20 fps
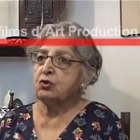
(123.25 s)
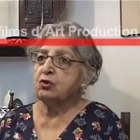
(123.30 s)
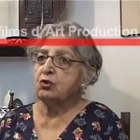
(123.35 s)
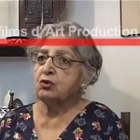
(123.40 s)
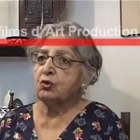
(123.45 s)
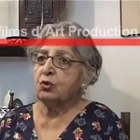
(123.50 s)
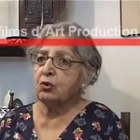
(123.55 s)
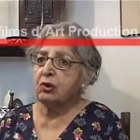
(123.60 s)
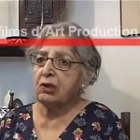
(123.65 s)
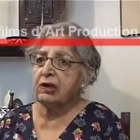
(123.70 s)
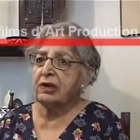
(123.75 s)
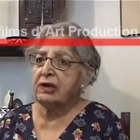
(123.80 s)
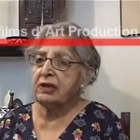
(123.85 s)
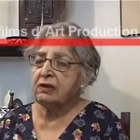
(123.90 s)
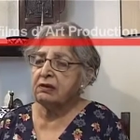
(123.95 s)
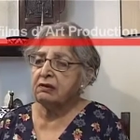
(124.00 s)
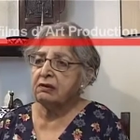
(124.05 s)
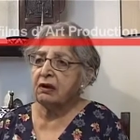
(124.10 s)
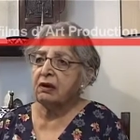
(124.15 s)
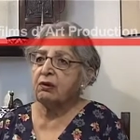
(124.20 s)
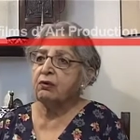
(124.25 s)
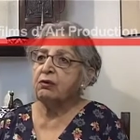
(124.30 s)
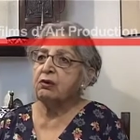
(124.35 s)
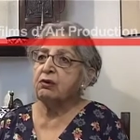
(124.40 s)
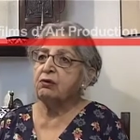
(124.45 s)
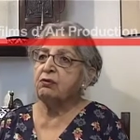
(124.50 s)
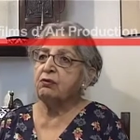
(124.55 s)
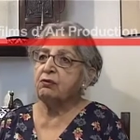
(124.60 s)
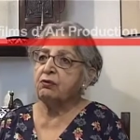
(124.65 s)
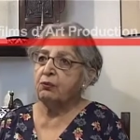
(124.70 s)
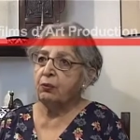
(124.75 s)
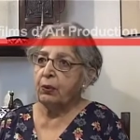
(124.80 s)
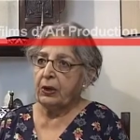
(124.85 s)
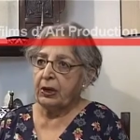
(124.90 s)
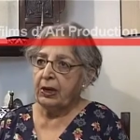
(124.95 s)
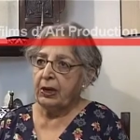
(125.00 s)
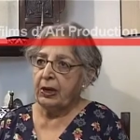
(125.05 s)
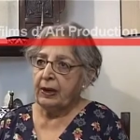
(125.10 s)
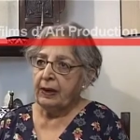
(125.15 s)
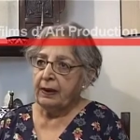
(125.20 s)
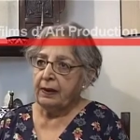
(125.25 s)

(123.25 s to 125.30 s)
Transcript: totally crowded one.